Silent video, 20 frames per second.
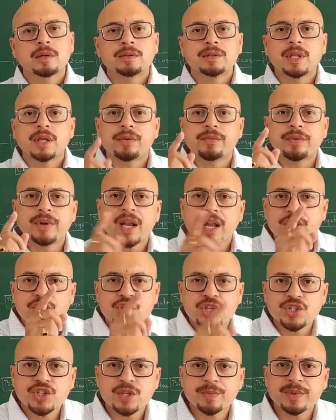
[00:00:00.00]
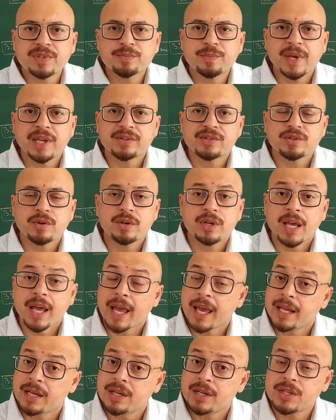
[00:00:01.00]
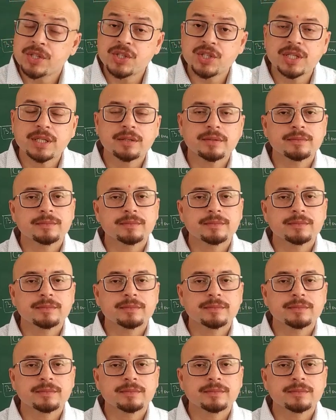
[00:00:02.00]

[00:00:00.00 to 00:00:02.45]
The relationship is based on energy.